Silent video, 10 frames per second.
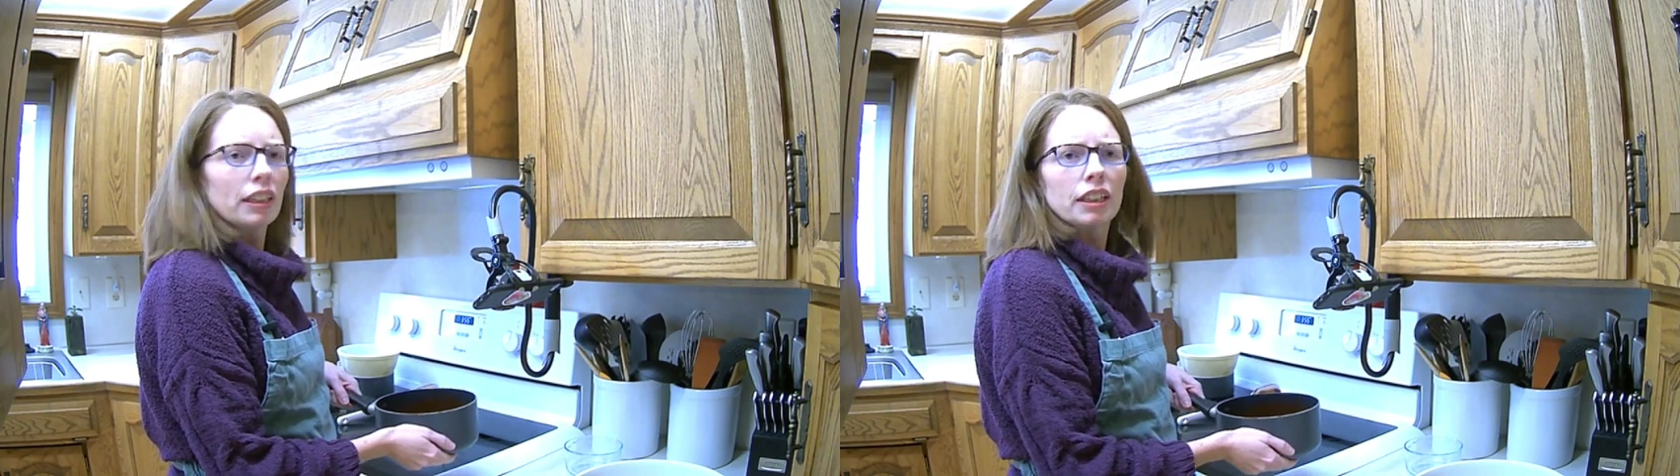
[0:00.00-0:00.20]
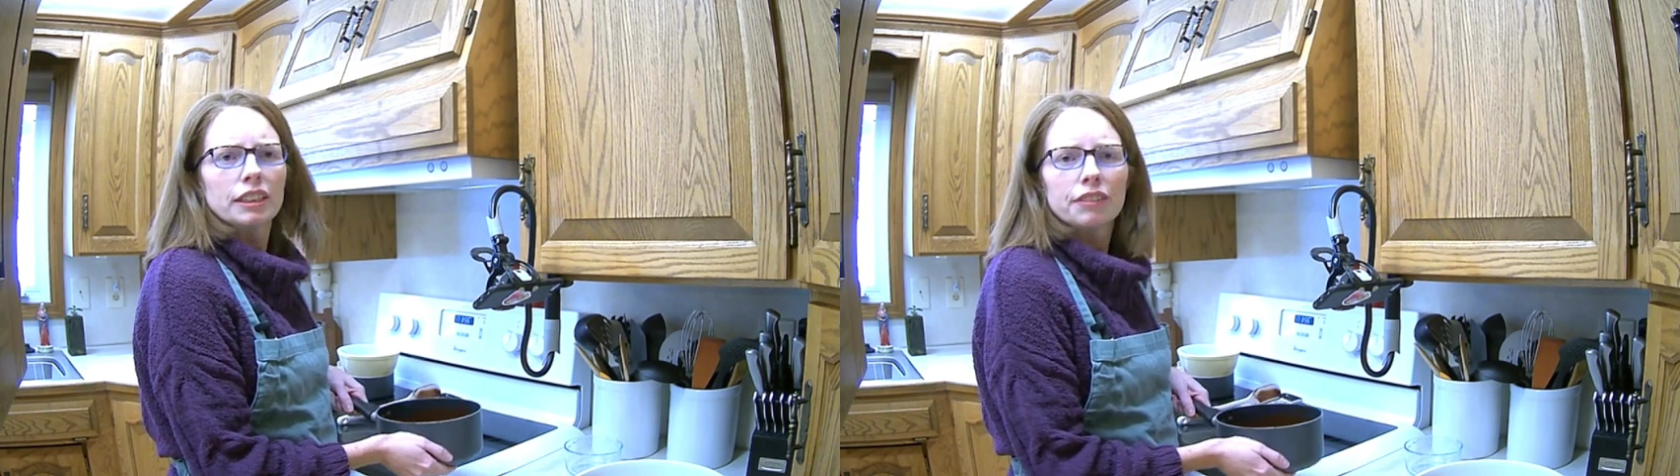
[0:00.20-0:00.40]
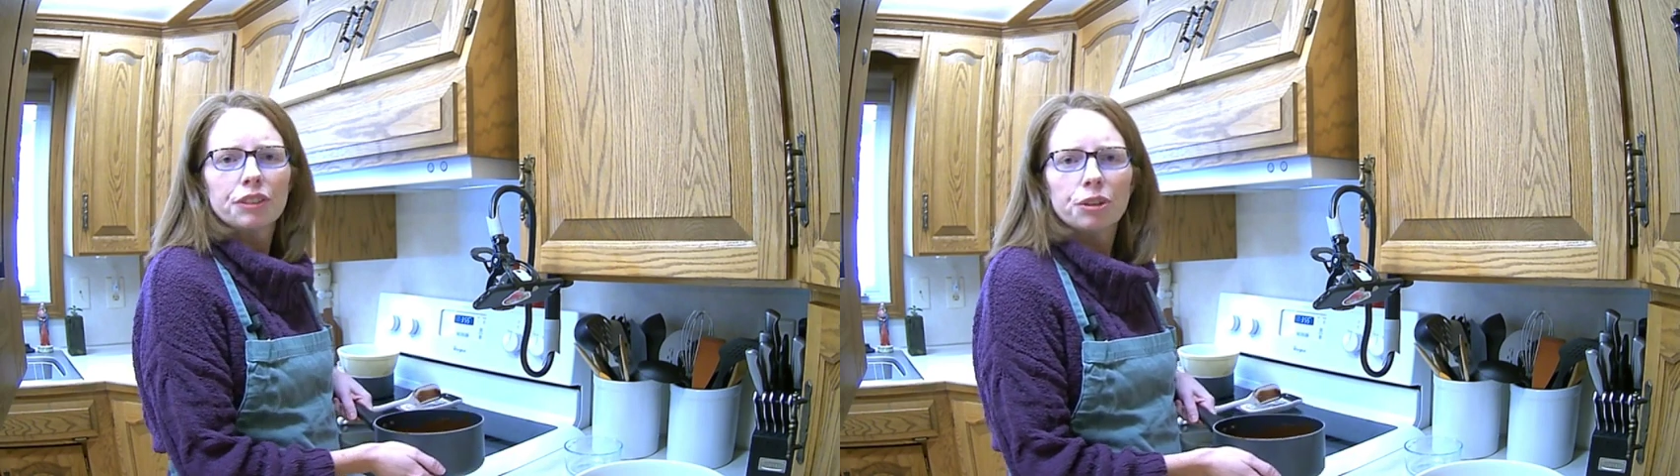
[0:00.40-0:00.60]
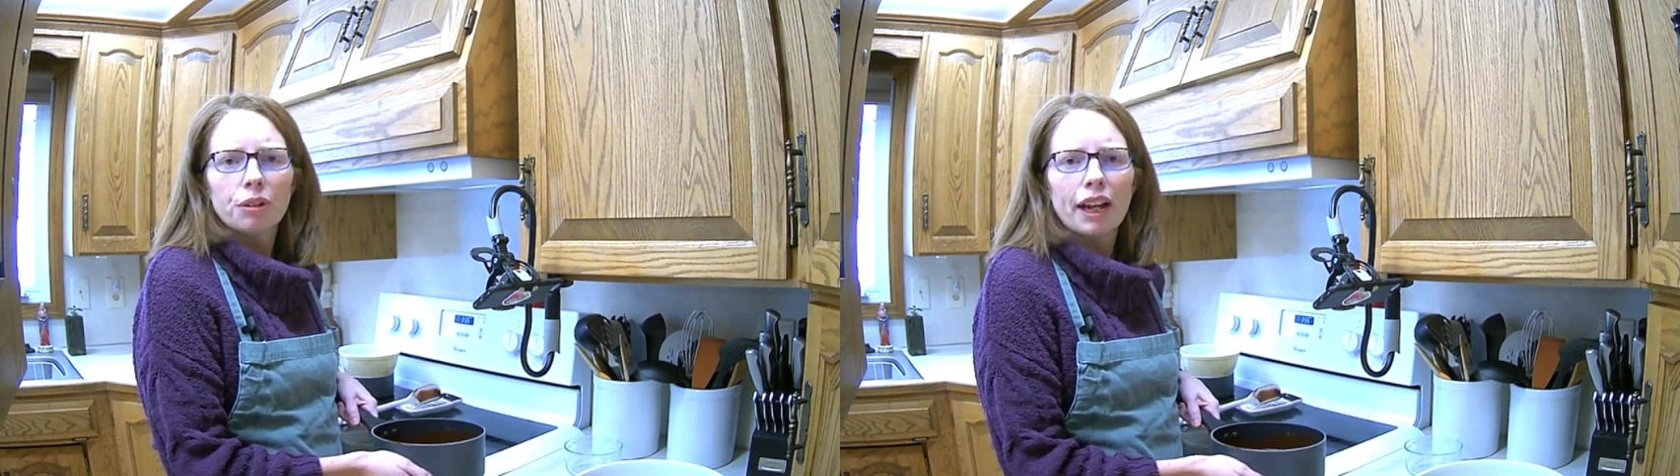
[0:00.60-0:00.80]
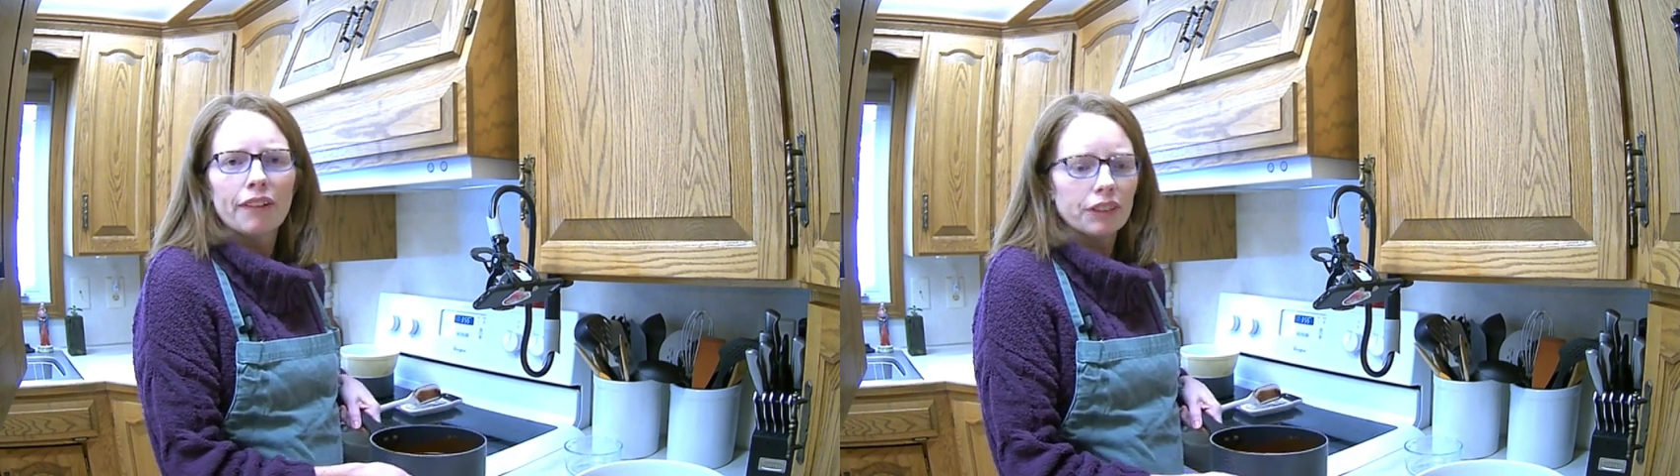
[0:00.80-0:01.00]
because if you
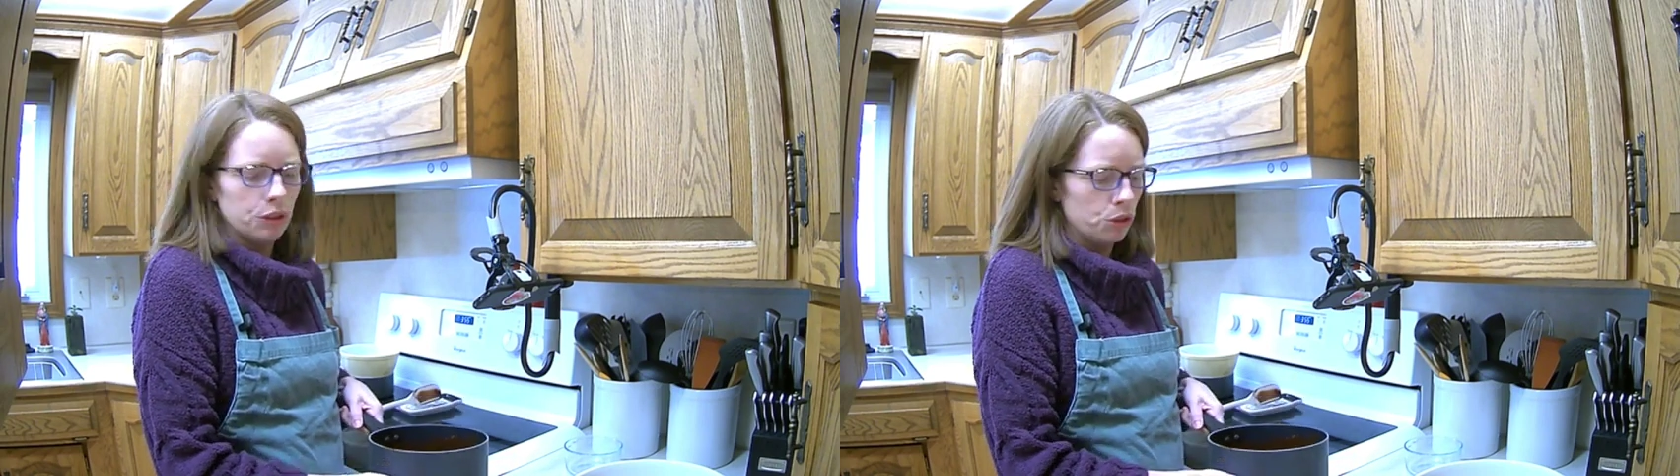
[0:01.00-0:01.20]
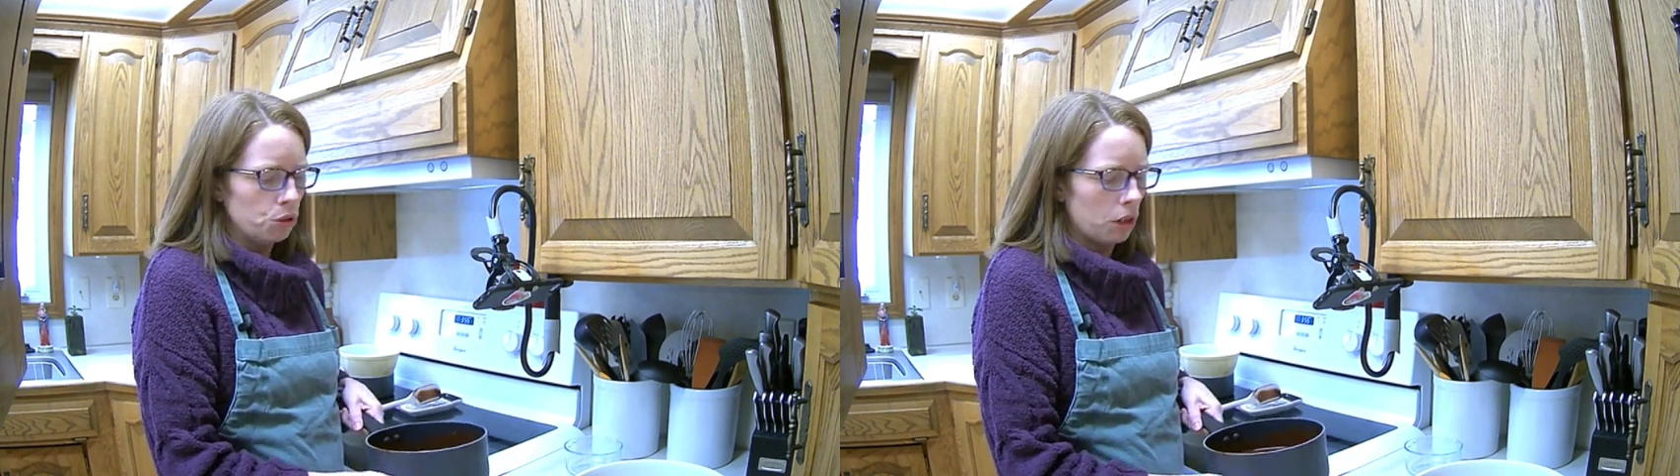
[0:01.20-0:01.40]
have it too